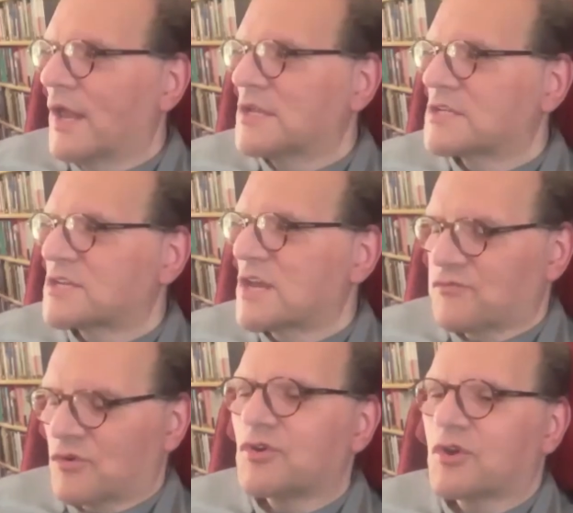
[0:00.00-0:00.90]
it's
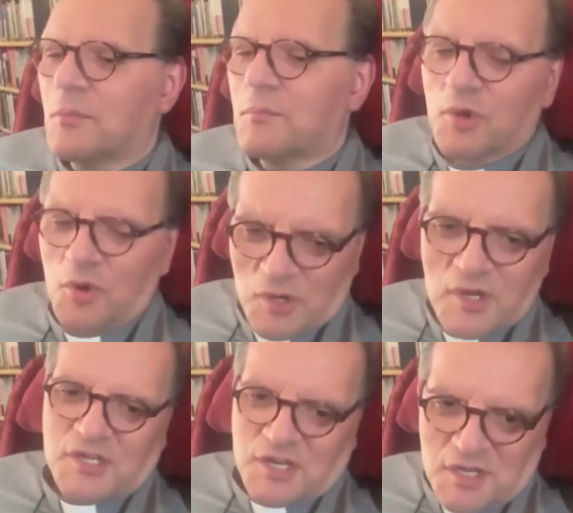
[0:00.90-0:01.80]
different
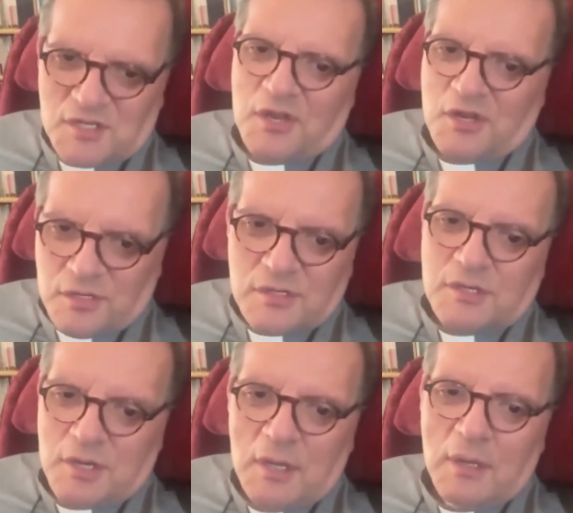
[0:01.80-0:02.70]
communities,
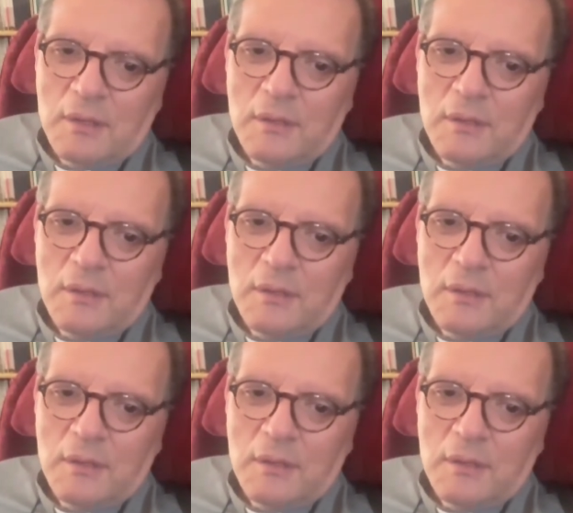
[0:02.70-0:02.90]
isn't it?